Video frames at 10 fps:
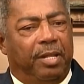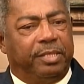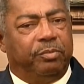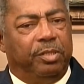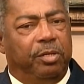
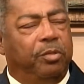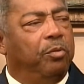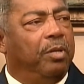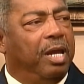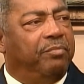That's where you
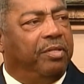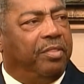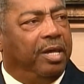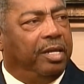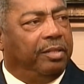do
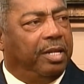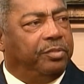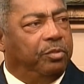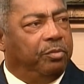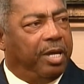everything that
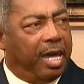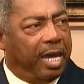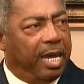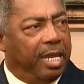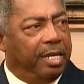you
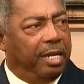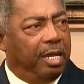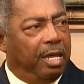can